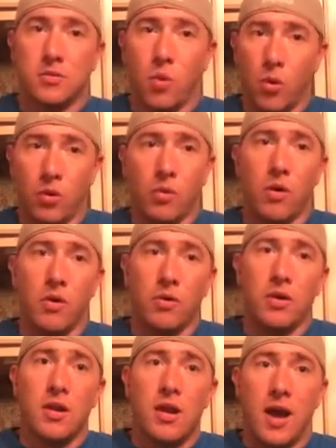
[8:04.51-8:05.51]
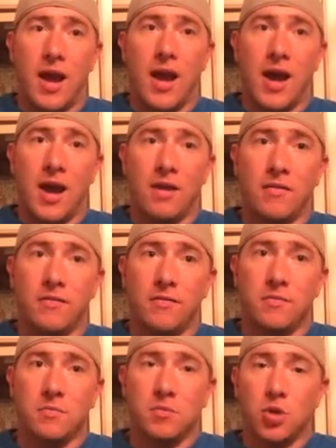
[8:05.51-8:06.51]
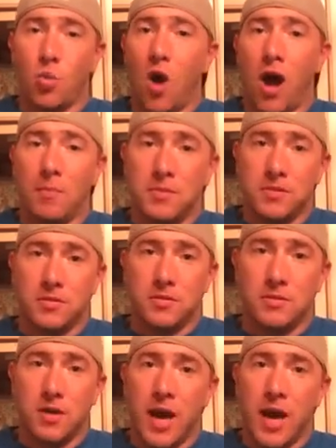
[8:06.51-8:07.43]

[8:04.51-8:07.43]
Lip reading: quote unquote, I have swaps.